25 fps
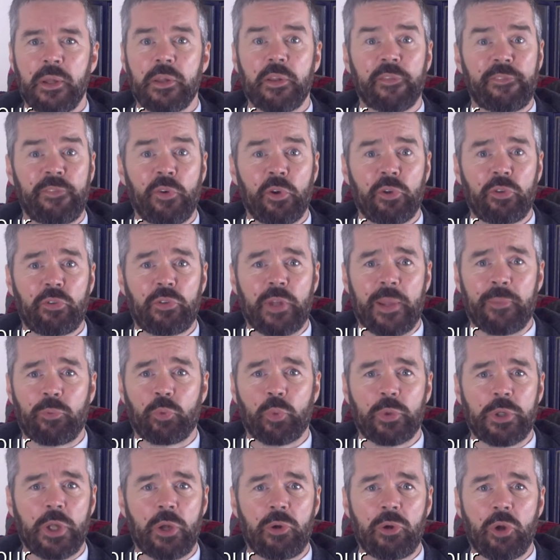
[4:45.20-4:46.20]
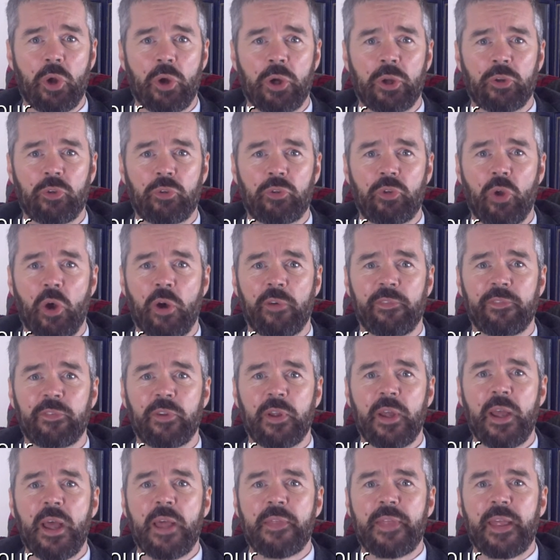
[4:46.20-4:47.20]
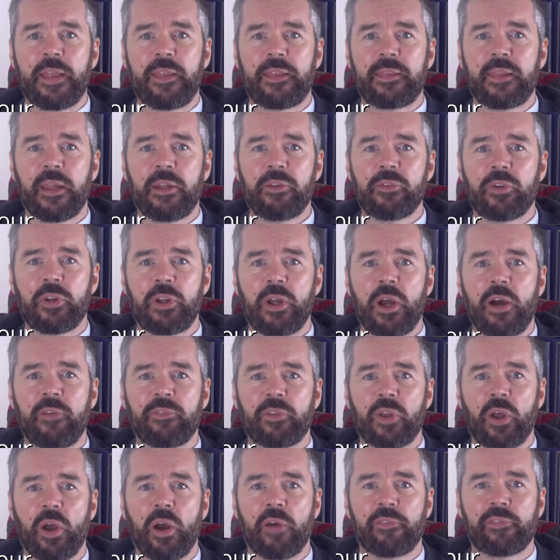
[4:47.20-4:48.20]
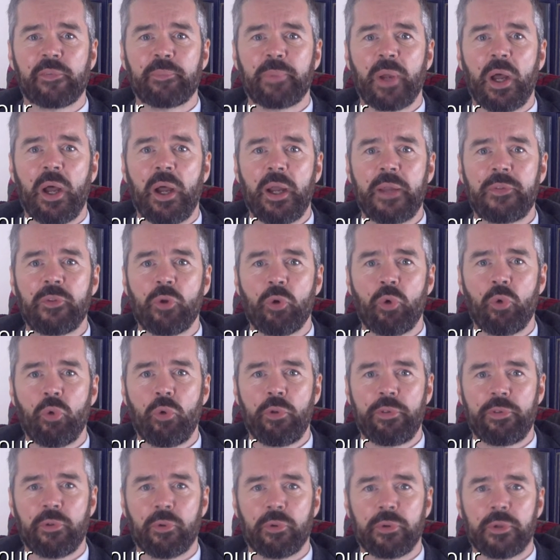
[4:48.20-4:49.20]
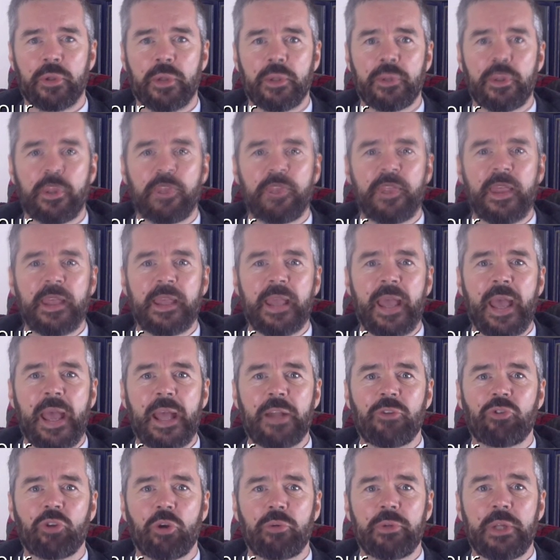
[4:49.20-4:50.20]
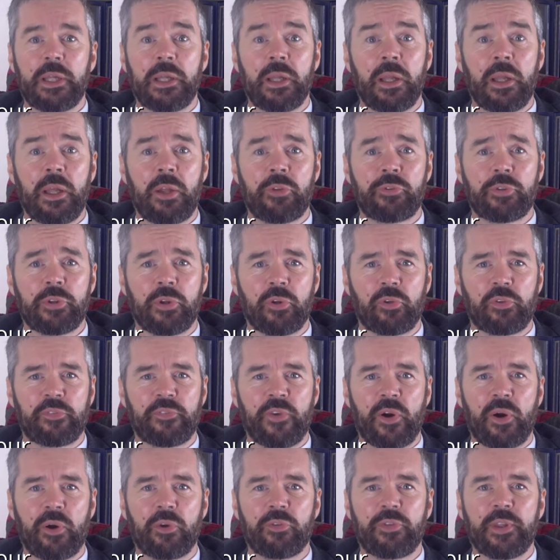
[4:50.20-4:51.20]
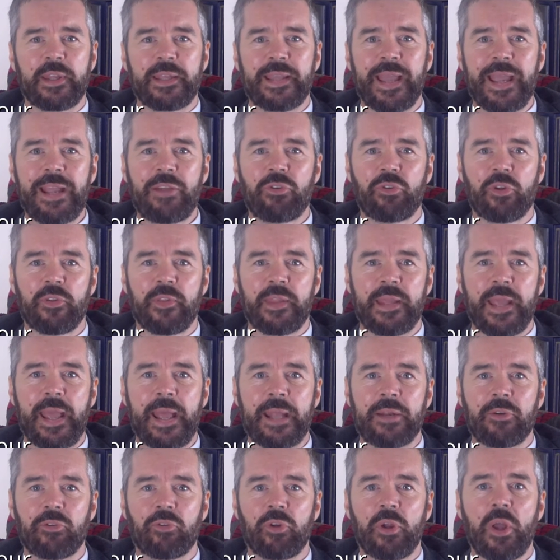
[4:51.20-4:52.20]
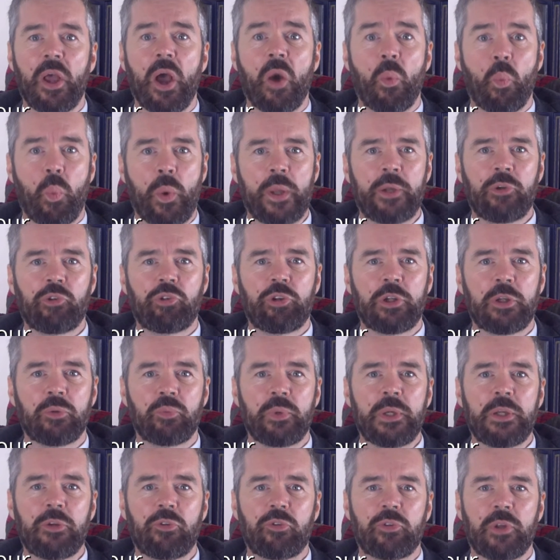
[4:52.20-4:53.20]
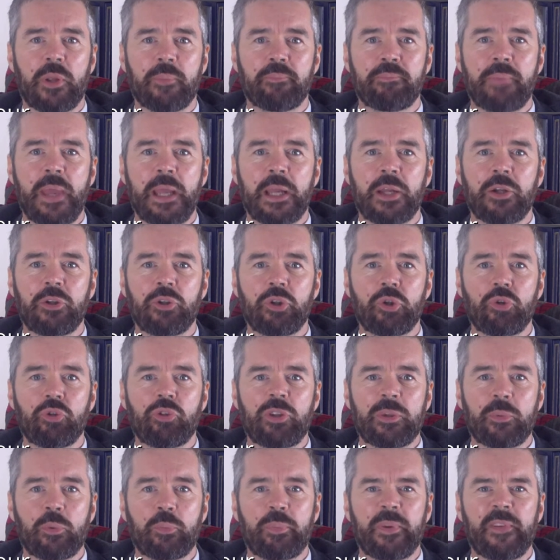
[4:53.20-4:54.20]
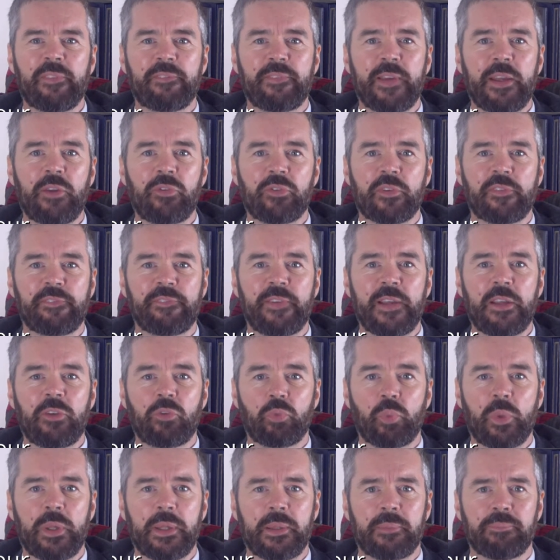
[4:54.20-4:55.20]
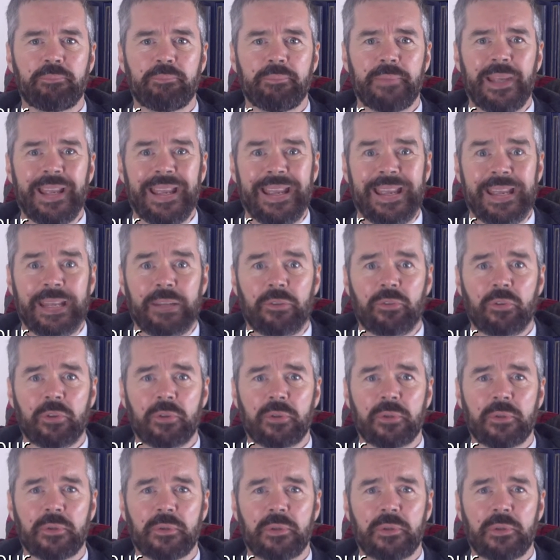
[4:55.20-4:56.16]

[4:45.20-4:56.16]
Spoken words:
The footsteps were no longer soft. They thundered after her from behind the hawthorn. The thick hedge only lasted as far as the gate at the end, and when she reached it, Megan knew she would be face to face with it.